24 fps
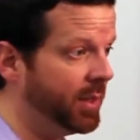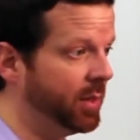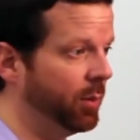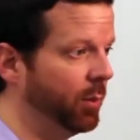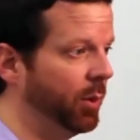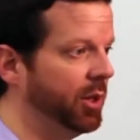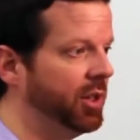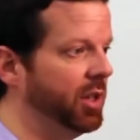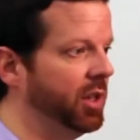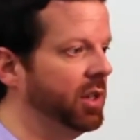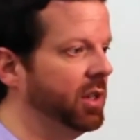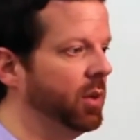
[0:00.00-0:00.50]

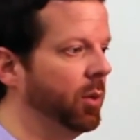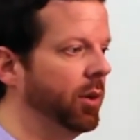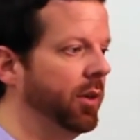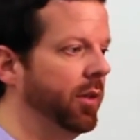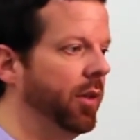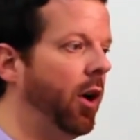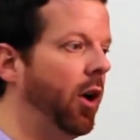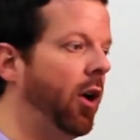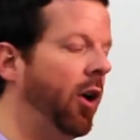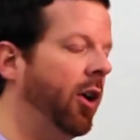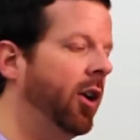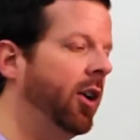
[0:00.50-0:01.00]
which is sort of the
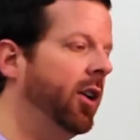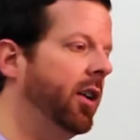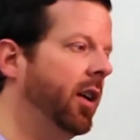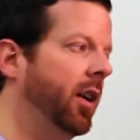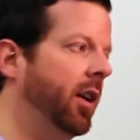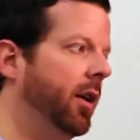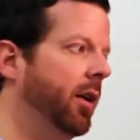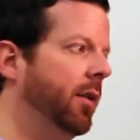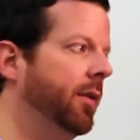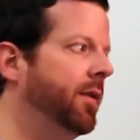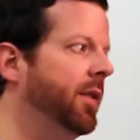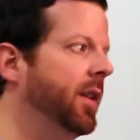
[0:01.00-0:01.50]
heart
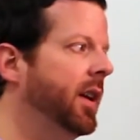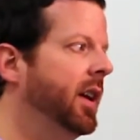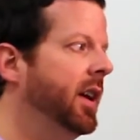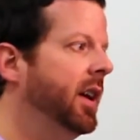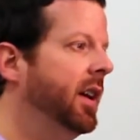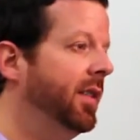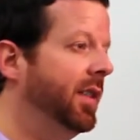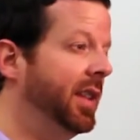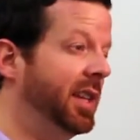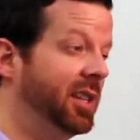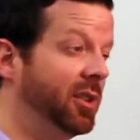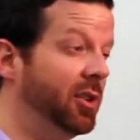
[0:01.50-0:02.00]
of
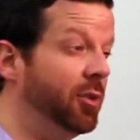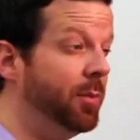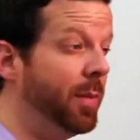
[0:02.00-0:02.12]
these new